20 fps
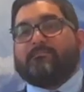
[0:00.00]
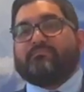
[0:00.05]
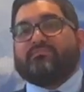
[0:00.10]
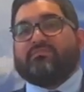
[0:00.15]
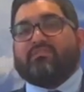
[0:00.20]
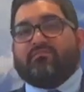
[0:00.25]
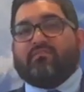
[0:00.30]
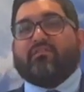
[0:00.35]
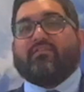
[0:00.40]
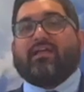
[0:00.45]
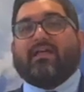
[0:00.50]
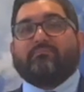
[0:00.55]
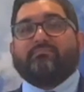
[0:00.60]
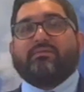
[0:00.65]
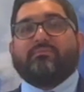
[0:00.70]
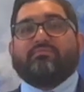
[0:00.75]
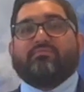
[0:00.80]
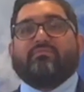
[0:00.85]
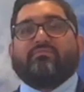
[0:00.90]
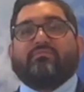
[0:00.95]
You ever had
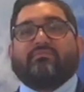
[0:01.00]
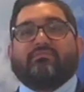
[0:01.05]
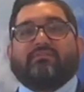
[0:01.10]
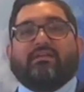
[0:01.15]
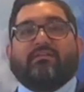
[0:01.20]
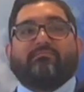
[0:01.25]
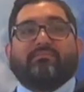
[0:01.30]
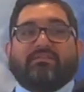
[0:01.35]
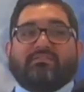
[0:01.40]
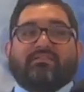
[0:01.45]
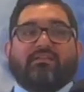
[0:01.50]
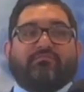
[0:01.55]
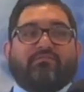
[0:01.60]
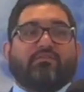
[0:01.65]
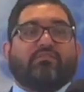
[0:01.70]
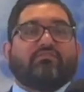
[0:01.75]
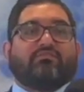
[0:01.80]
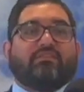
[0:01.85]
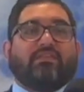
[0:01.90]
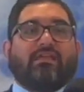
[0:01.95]
people that have been
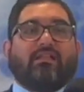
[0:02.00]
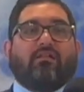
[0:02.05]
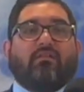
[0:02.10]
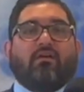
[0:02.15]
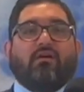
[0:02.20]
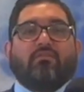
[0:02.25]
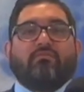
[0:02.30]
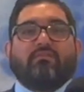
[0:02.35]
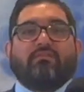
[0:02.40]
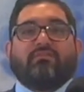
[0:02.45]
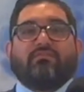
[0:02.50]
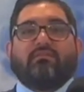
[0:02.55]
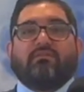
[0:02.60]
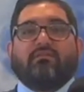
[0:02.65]
difficult to get along with?